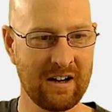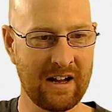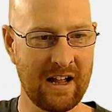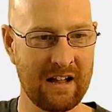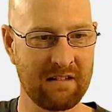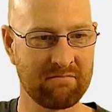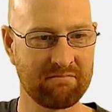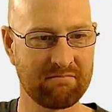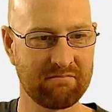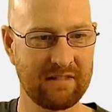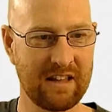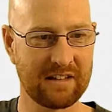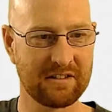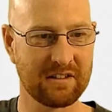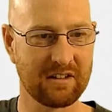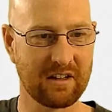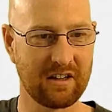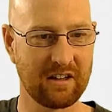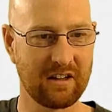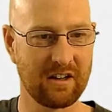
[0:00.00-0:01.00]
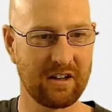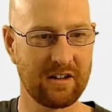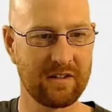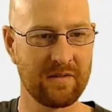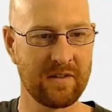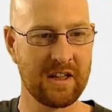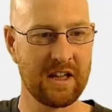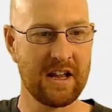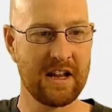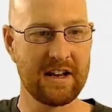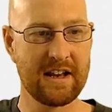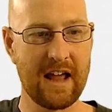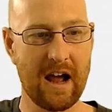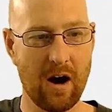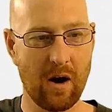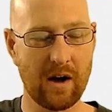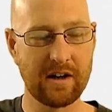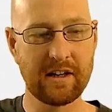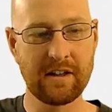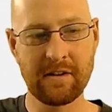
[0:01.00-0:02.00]
okay, that's looking good.
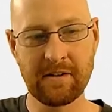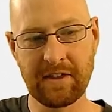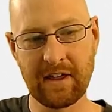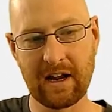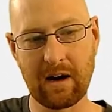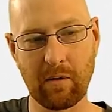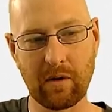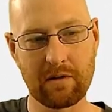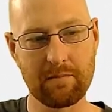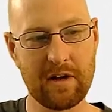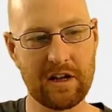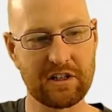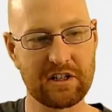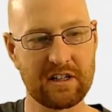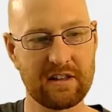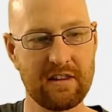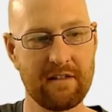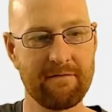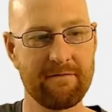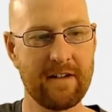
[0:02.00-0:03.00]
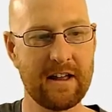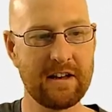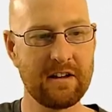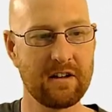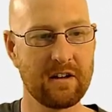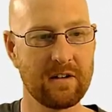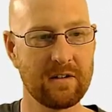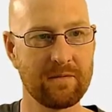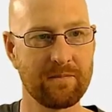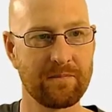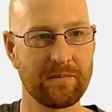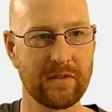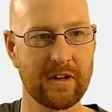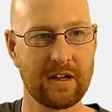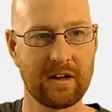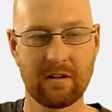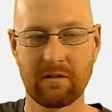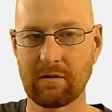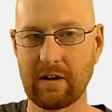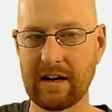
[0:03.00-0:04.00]
Now, another thing I want to mention, the venue,
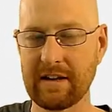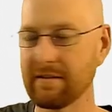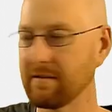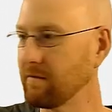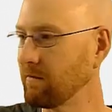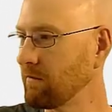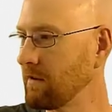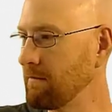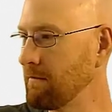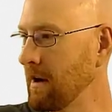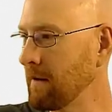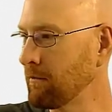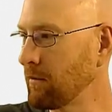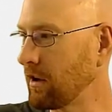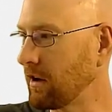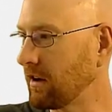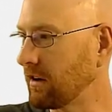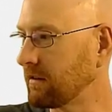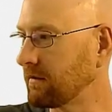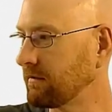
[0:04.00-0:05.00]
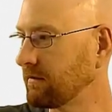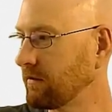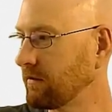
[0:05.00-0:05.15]
right? Remember,